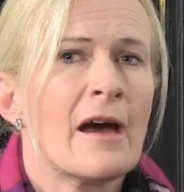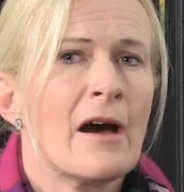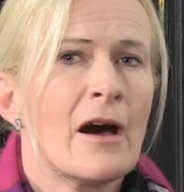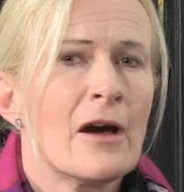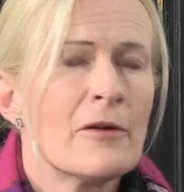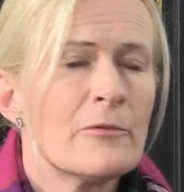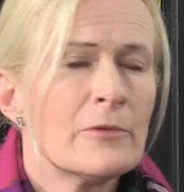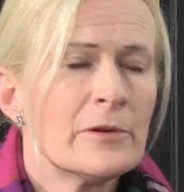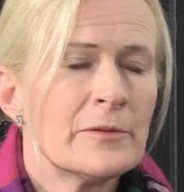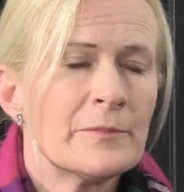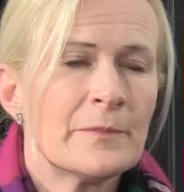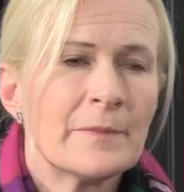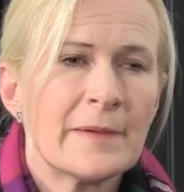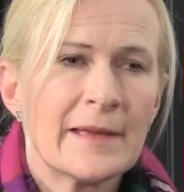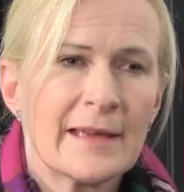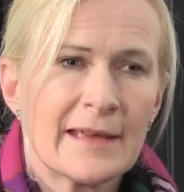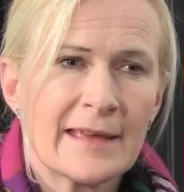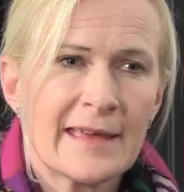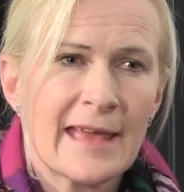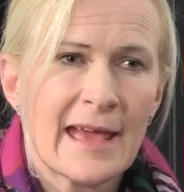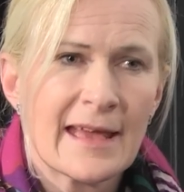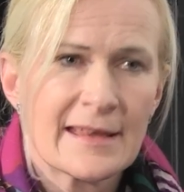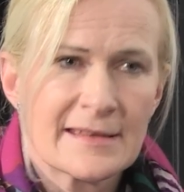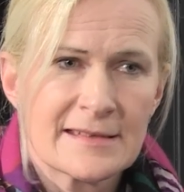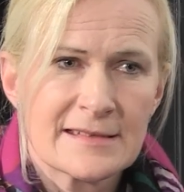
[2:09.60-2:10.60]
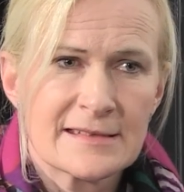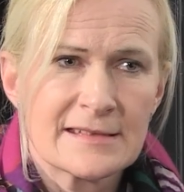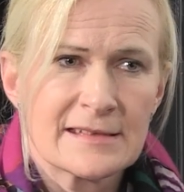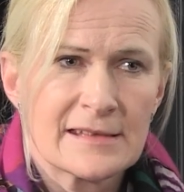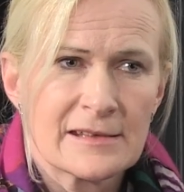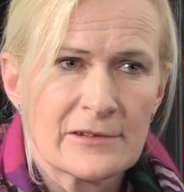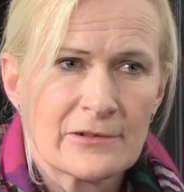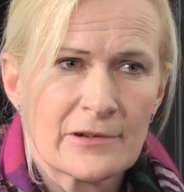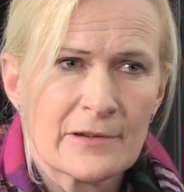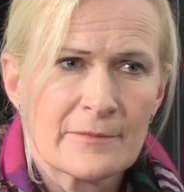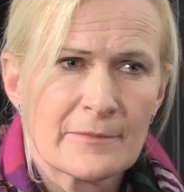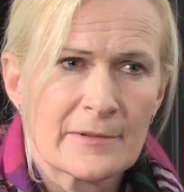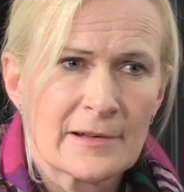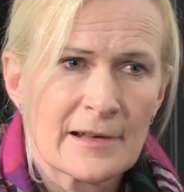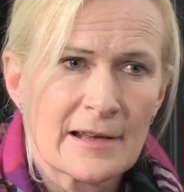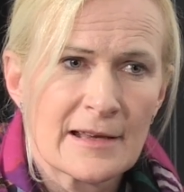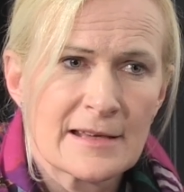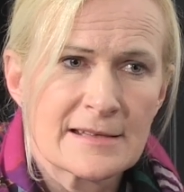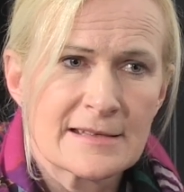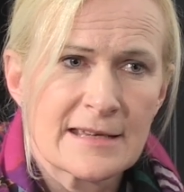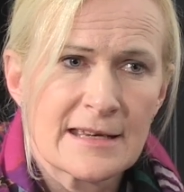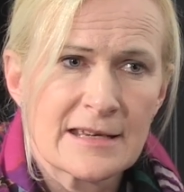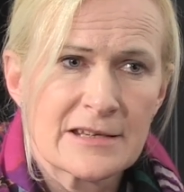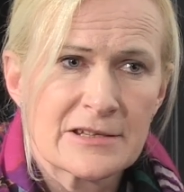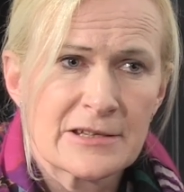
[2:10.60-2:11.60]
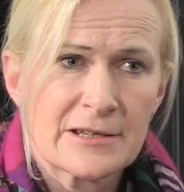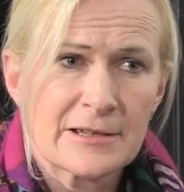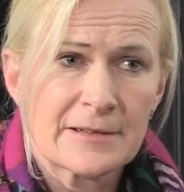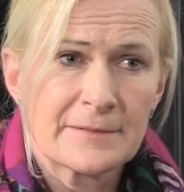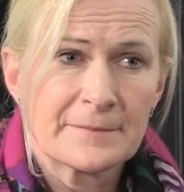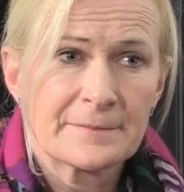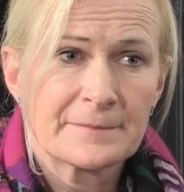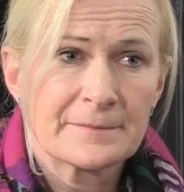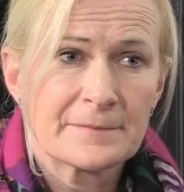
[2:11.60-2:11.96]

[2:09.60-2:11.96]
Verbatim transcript: I wouldn't be against decriminalisation,